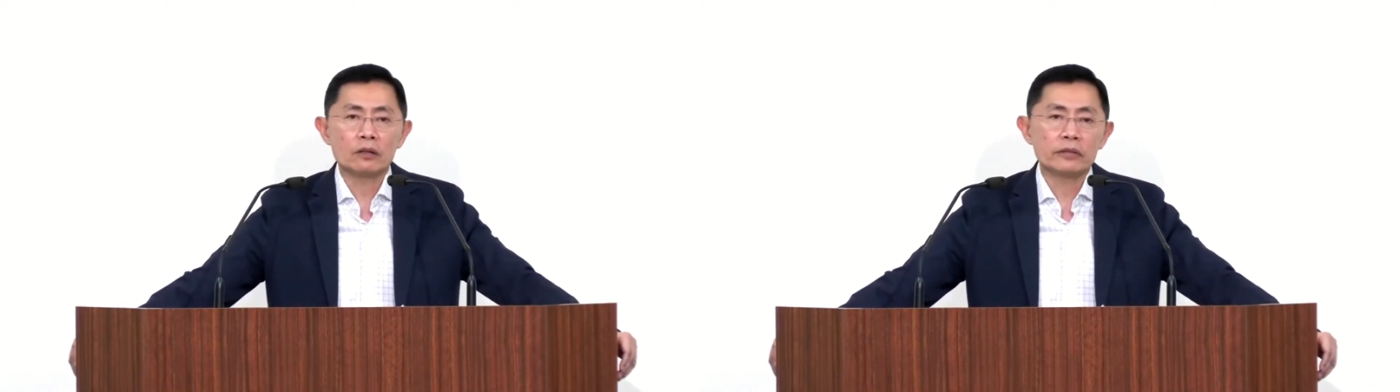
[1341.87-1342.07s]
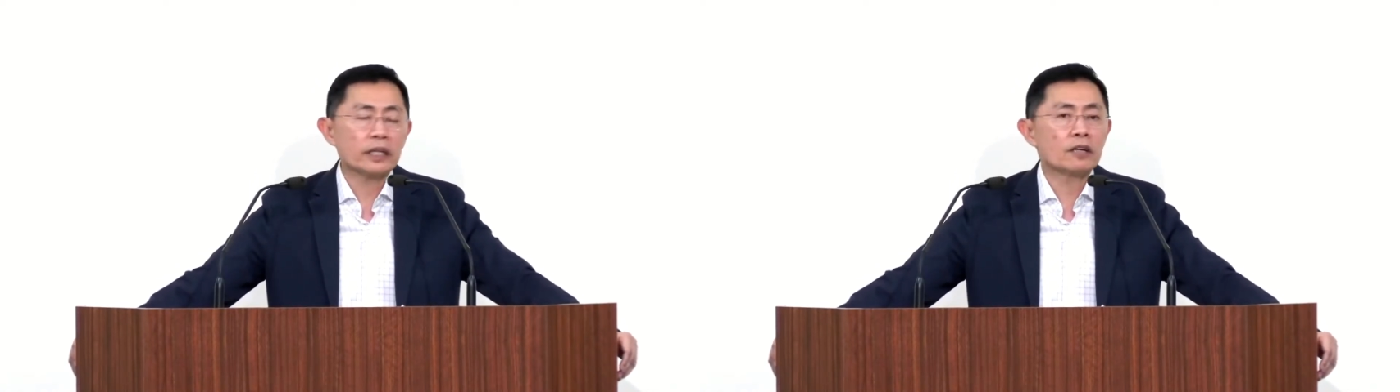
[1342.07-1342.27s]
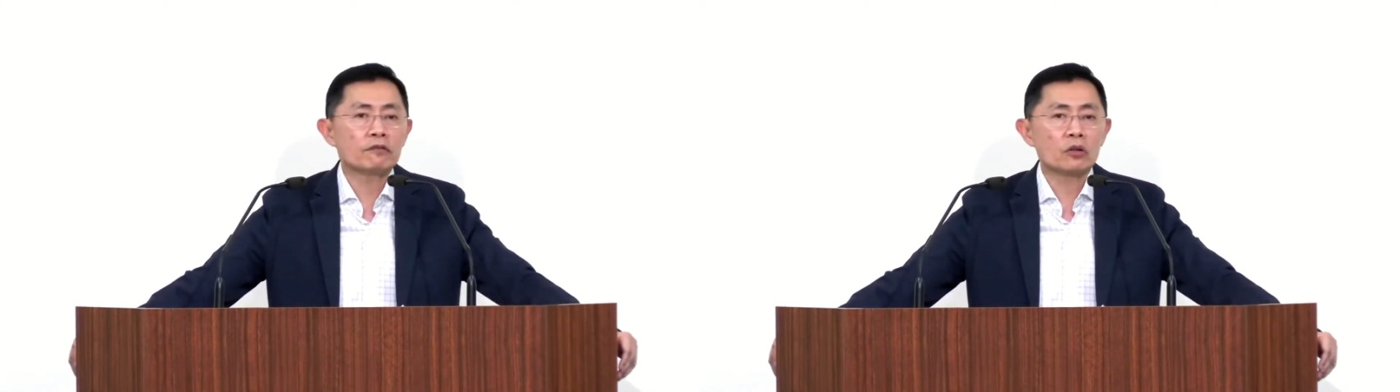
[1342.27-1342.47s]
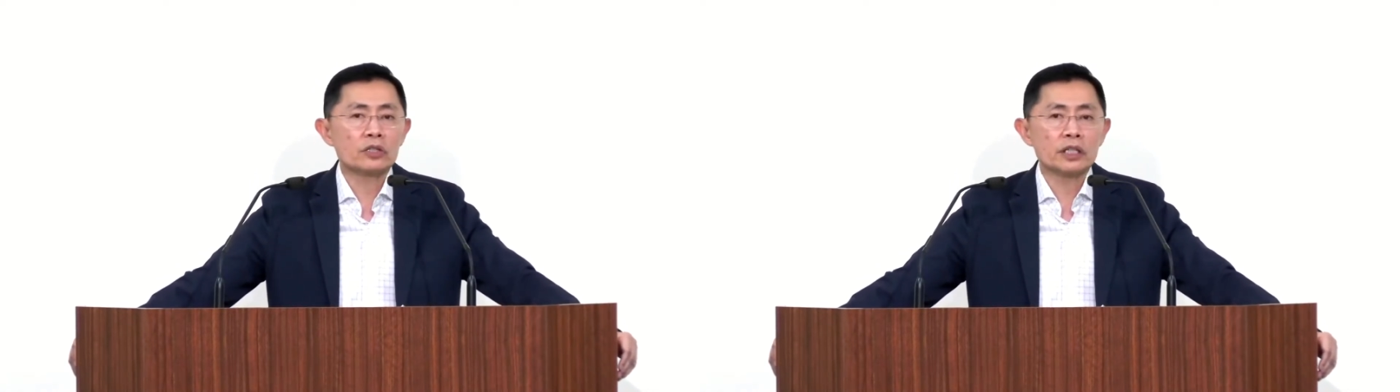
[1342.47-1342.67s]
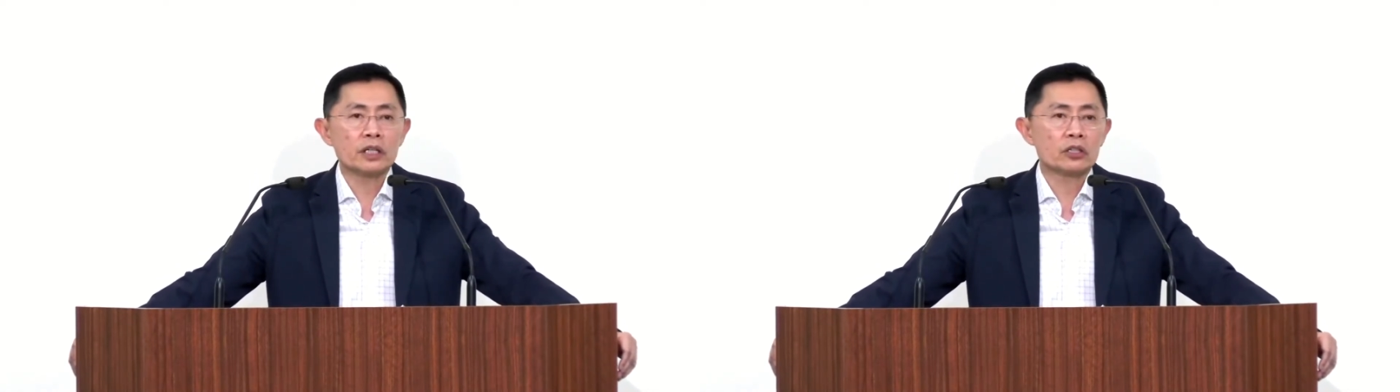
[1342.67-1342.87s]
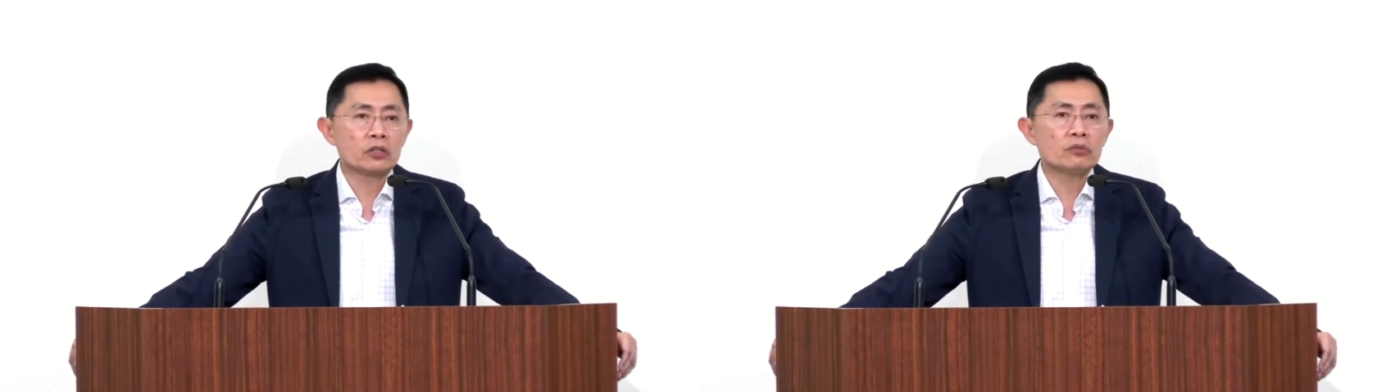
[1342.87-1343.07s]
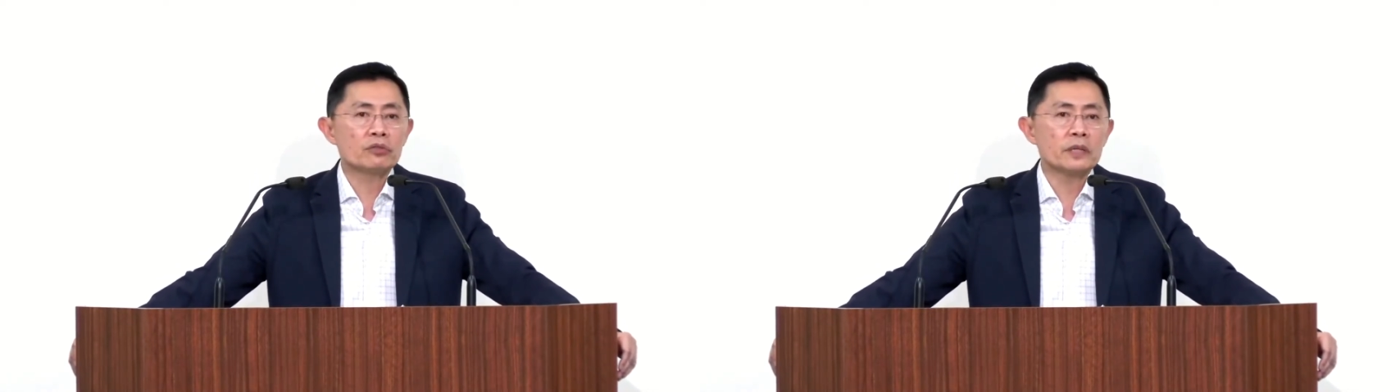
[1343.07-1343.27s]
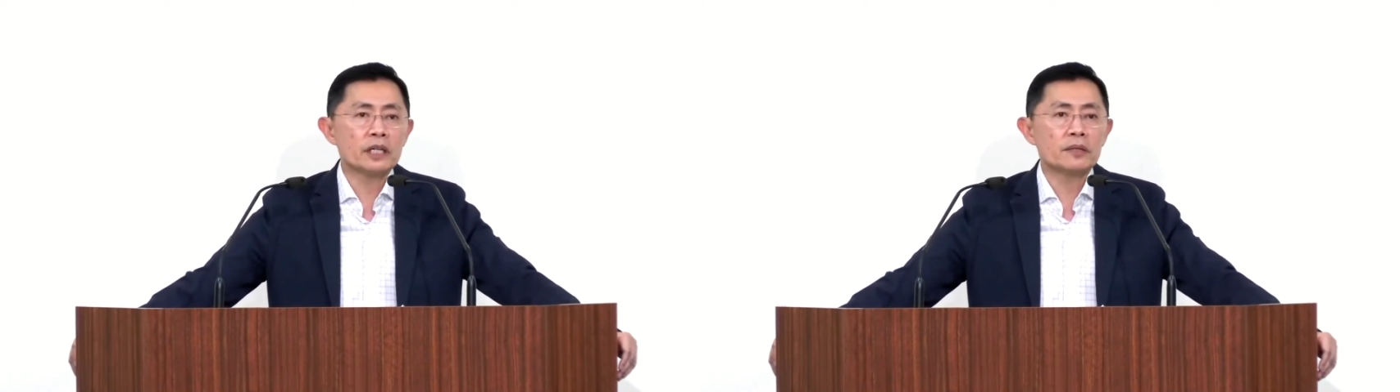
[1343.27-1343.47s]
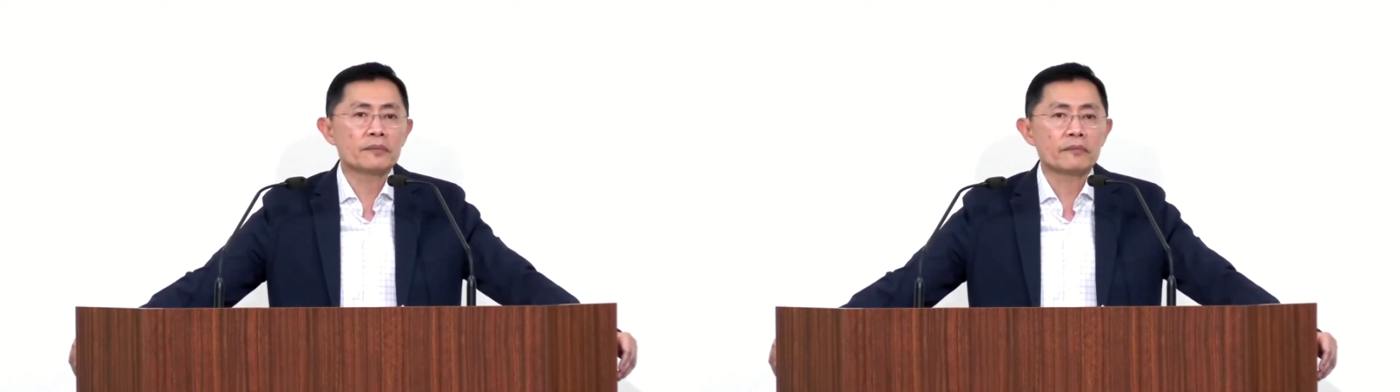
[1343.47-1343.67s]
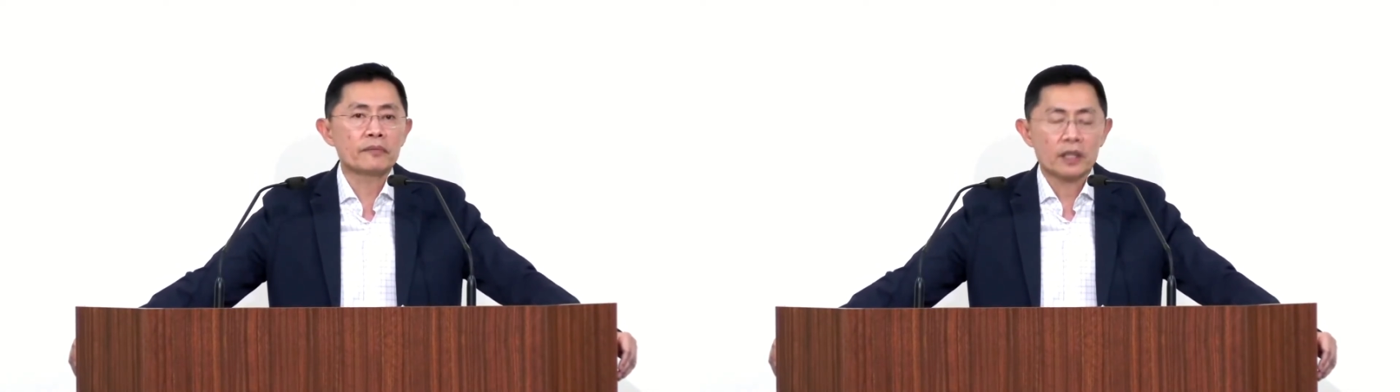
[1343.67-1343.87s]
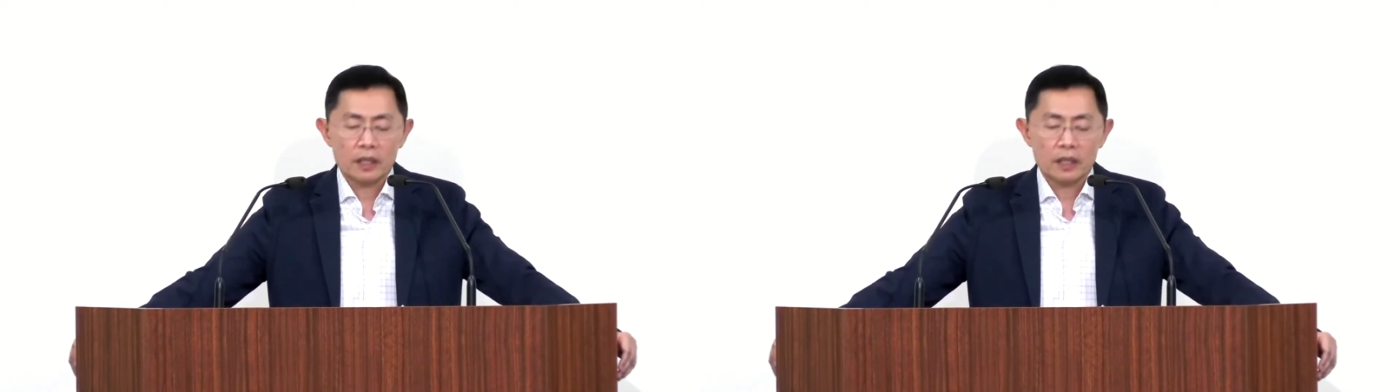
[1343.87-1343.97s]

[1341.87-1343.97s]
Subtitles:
well, they can falsely accuse me